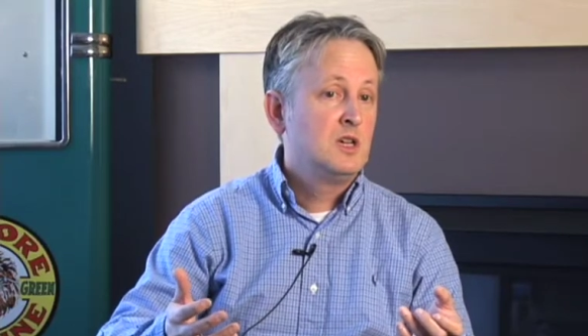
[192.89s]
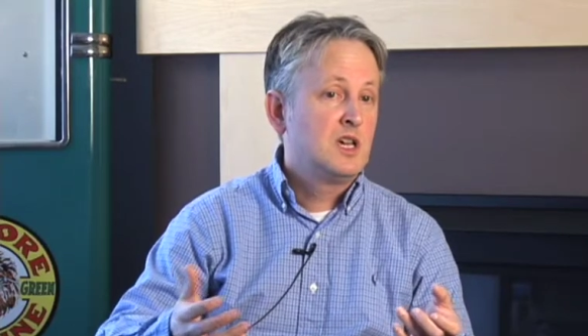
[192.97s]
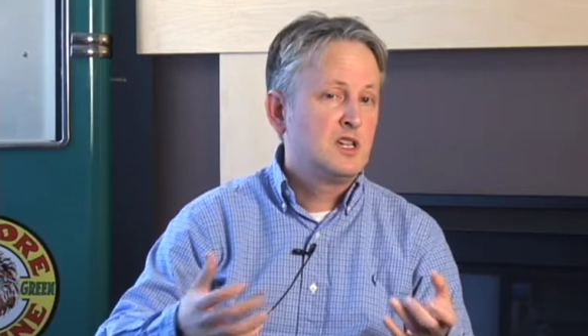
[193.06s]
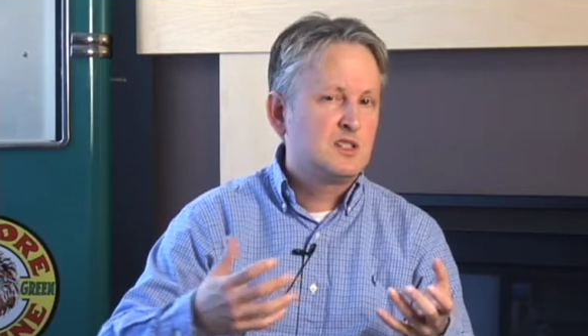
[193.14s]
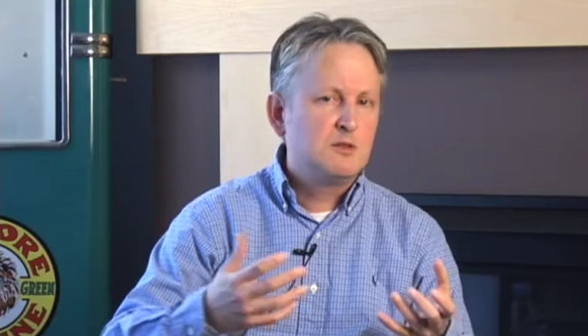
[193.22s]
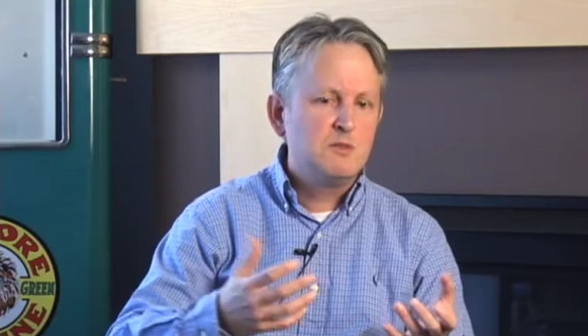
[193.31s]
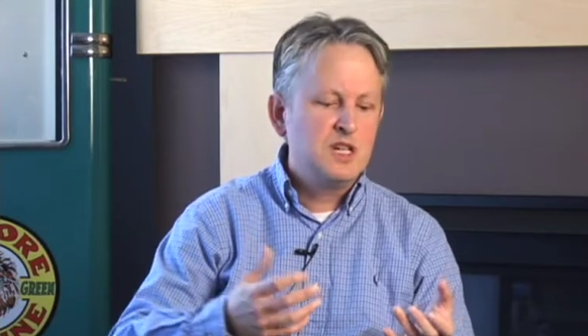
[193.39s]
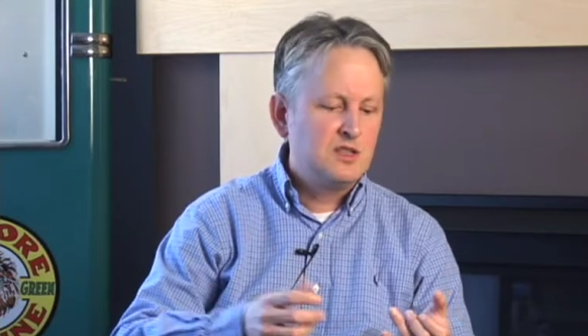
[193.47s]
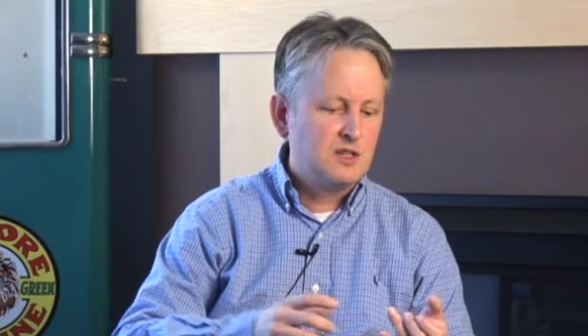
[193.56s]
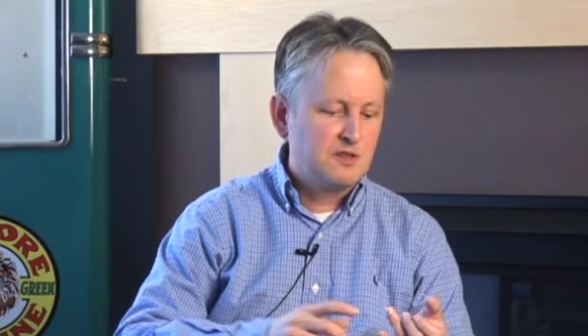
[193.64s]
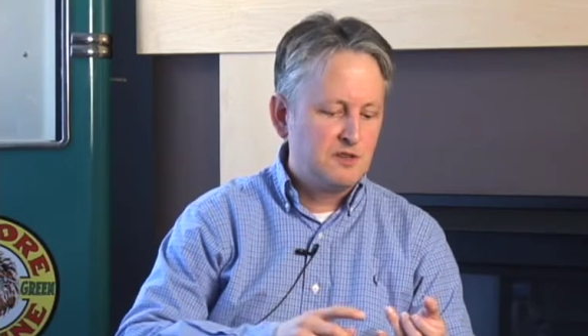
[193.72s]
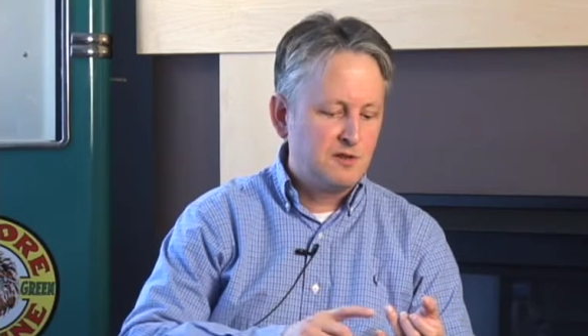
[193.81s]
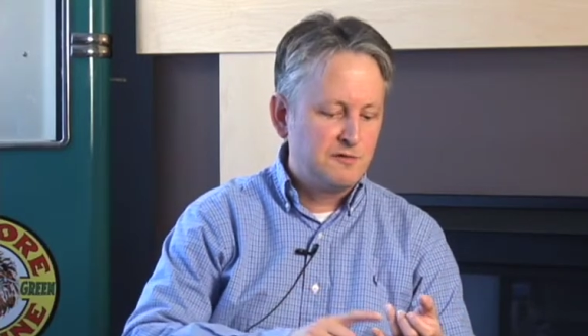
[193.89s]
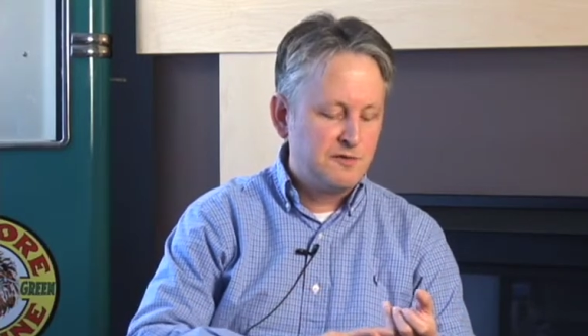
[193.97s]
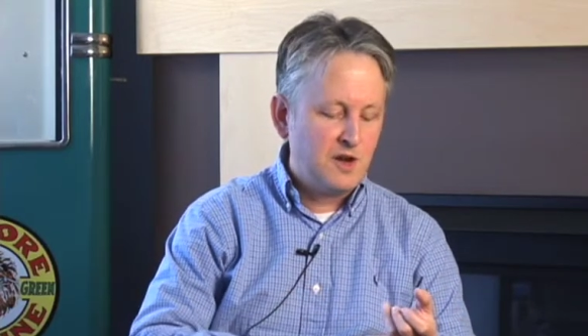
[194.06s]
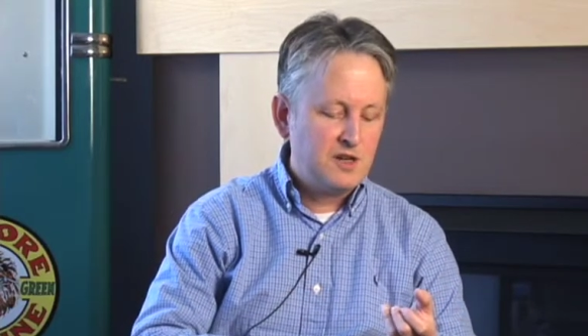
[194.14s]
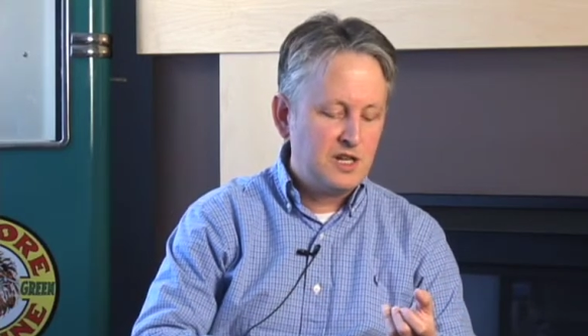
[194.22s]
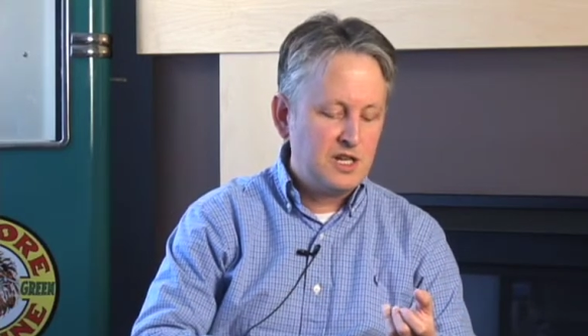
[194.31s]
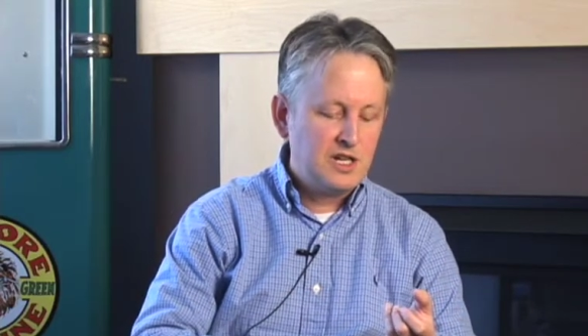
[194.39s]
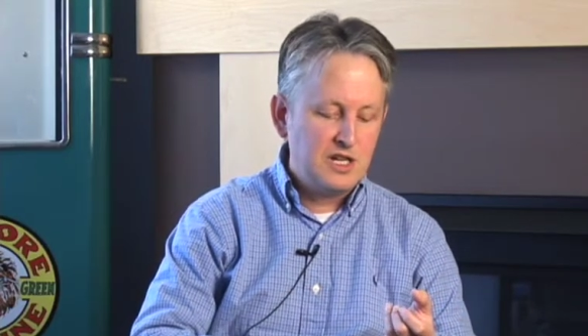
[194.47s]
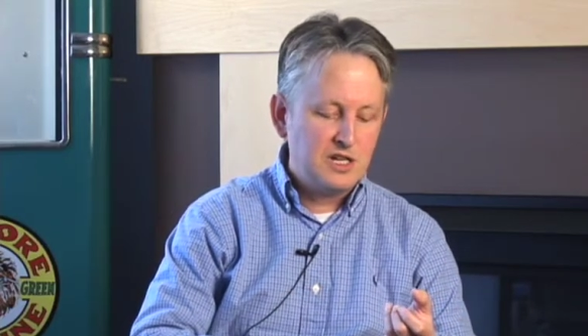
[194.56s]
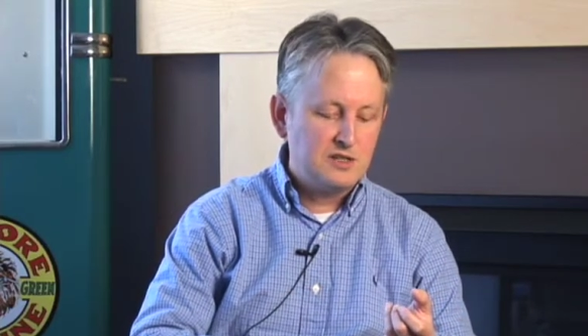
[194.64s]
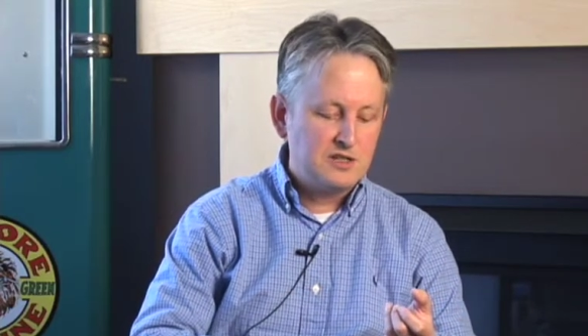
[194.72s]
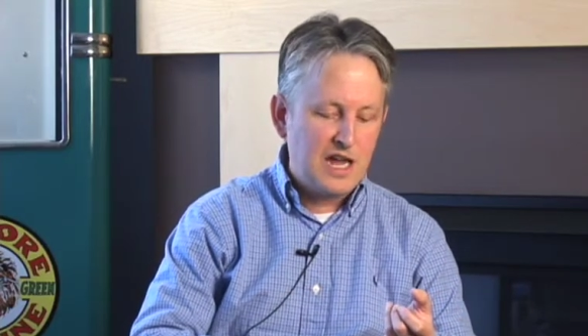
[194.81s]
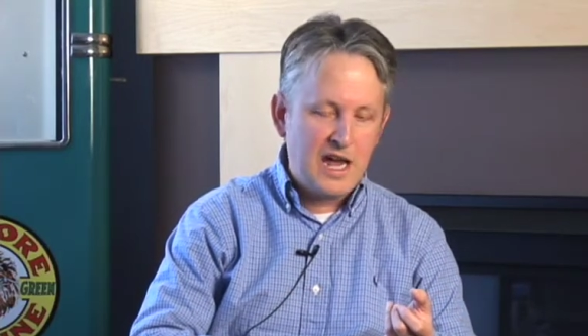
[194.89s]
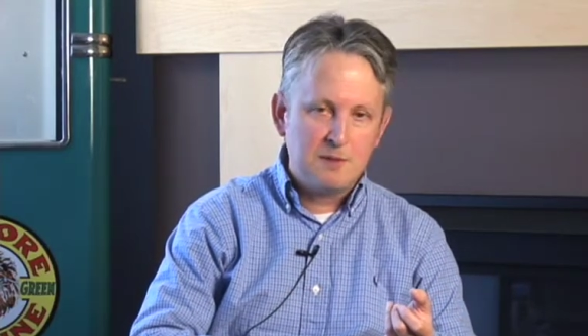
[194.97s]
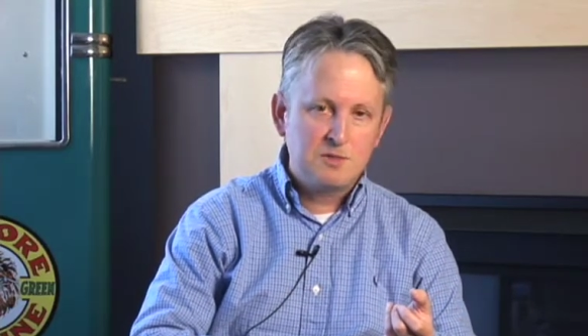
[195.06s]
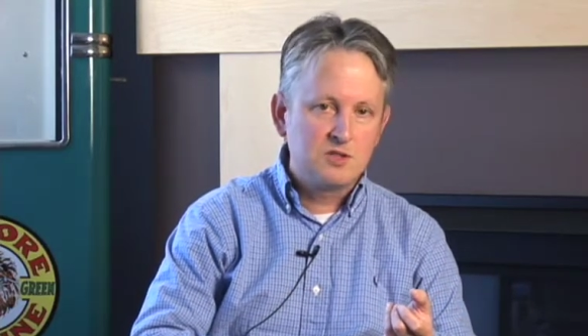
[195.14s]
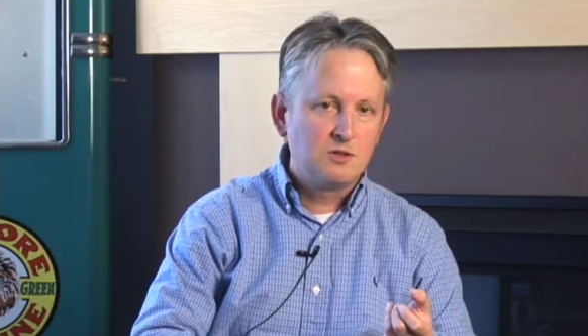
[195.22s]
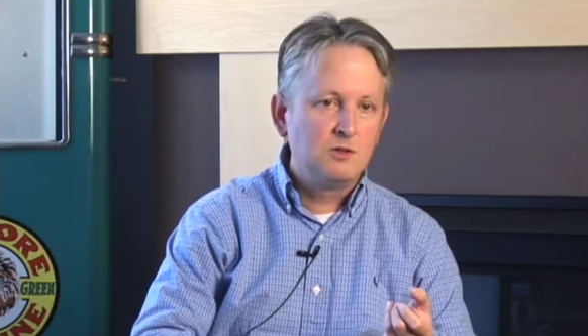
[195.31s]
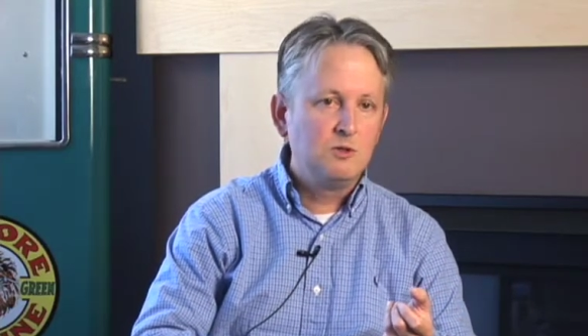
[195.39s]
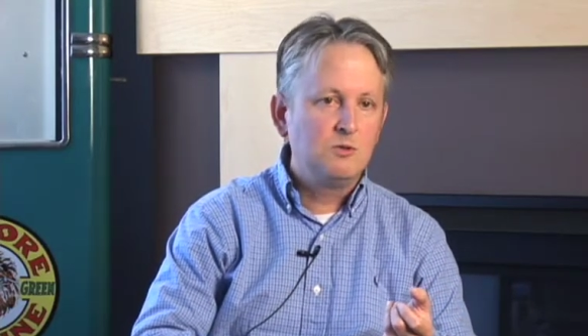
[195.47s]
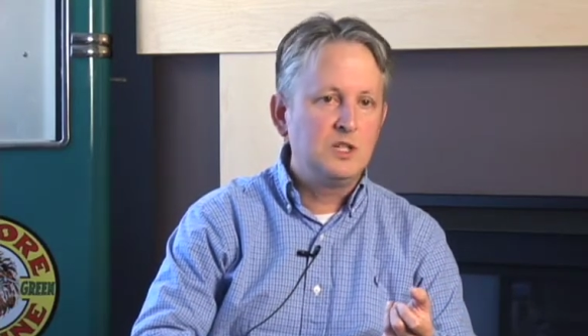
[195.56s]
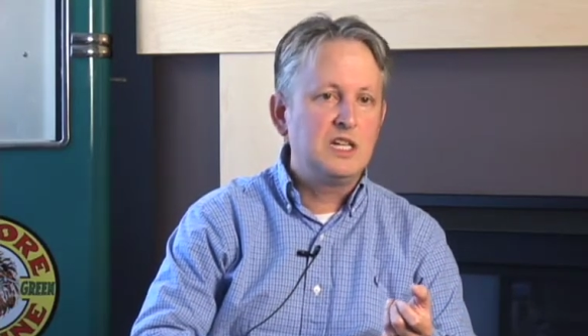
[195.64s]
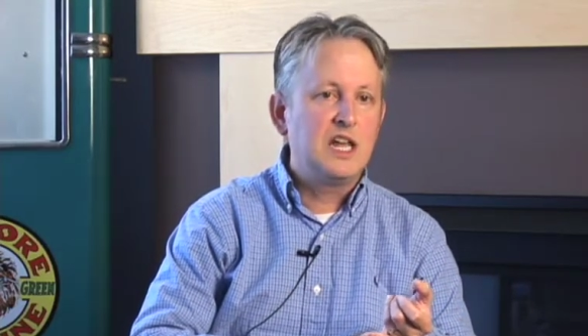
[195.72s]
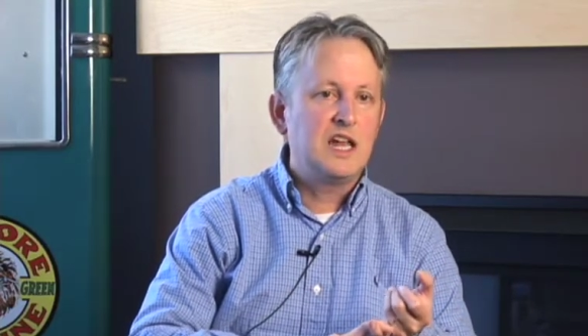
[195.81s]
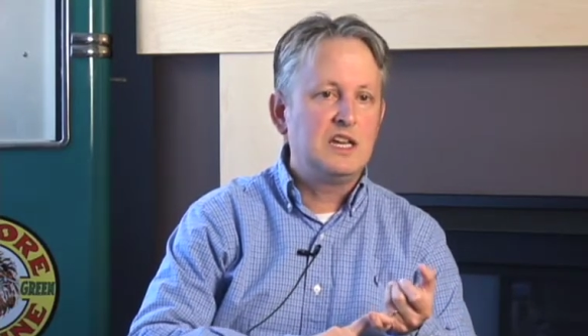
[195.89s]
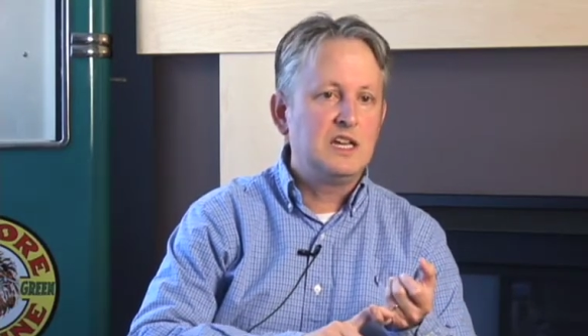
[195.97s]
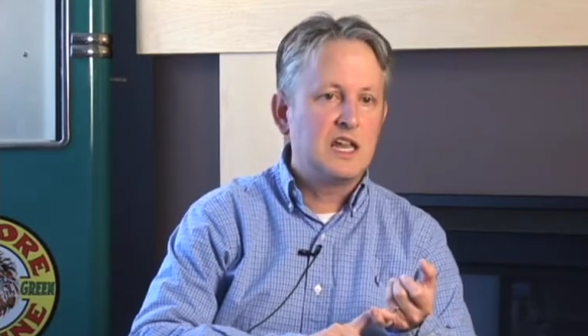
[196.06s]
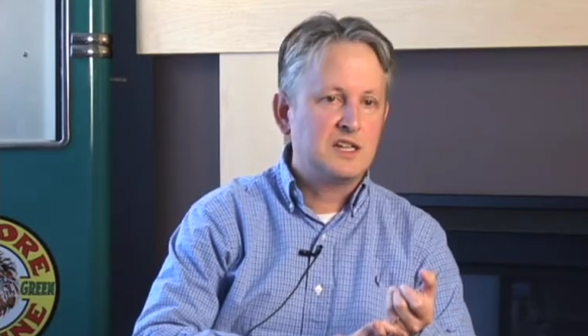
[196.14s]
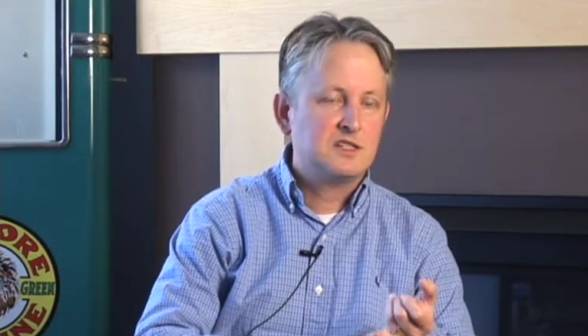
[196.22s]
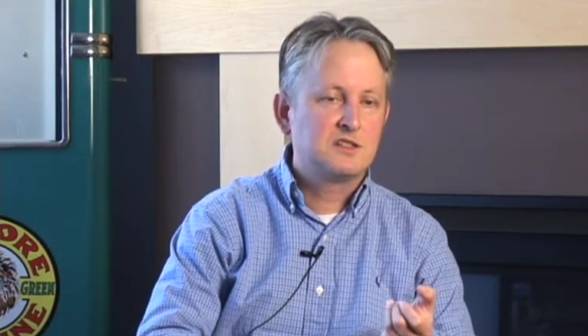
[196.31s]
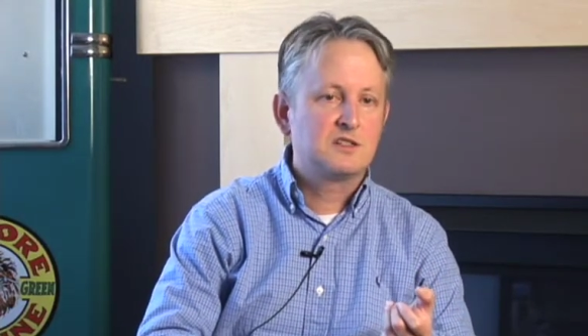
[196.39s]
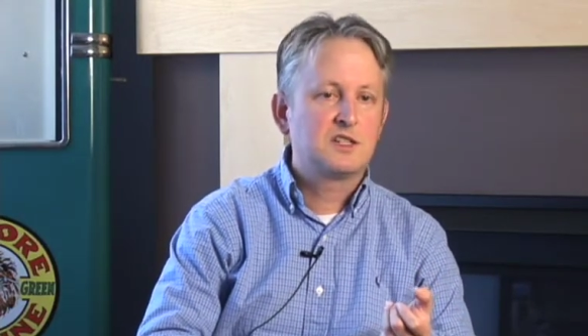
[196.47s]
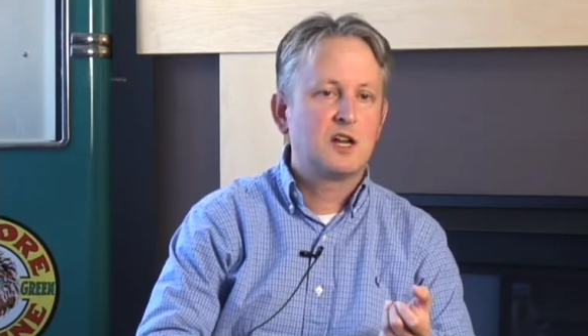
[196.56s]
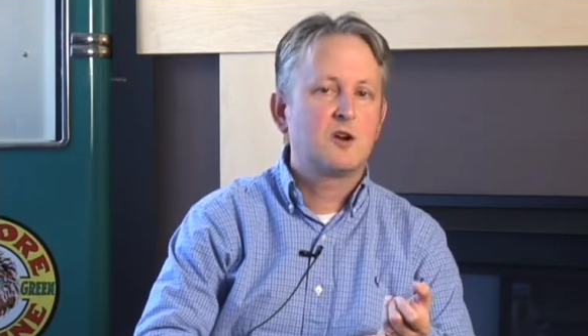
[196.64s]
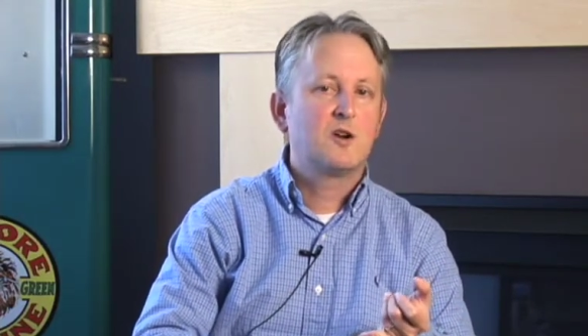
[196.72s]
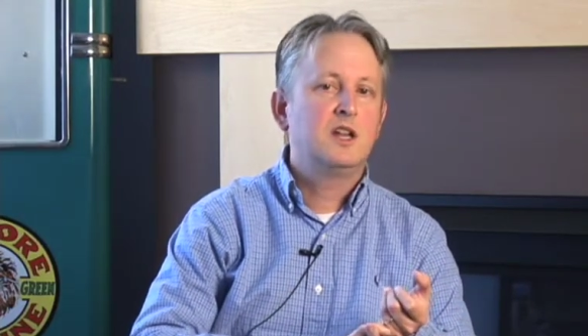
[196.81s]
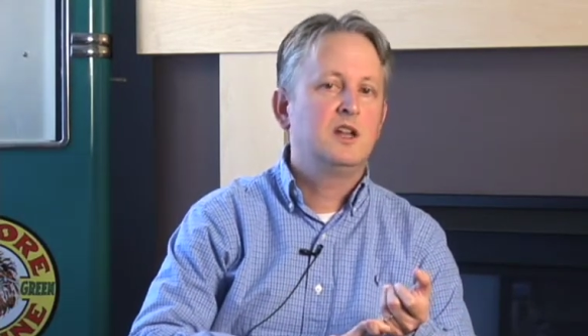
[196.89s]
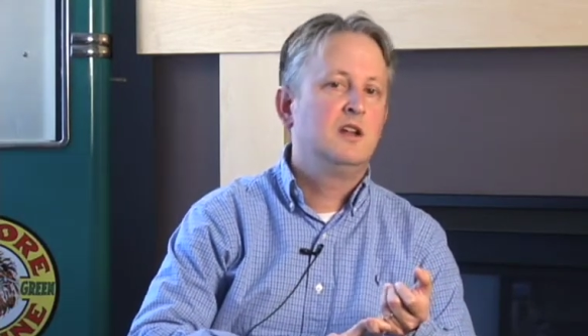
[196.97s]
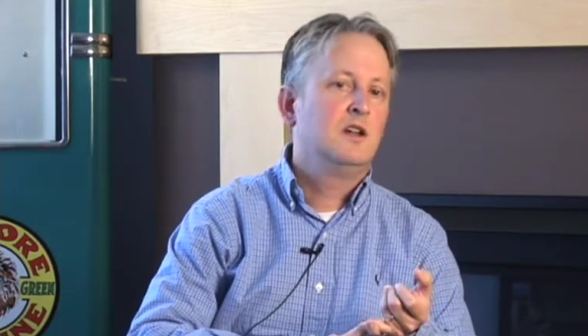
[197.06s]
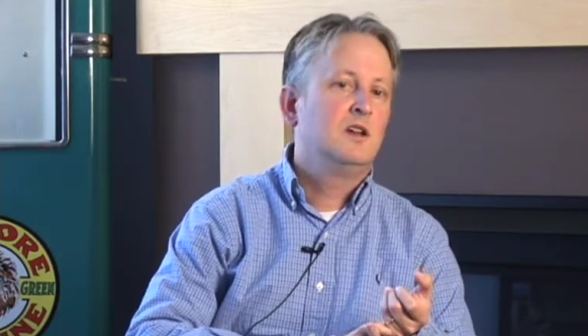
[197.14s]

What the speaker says: And to me, that the funding is absolutely a necessary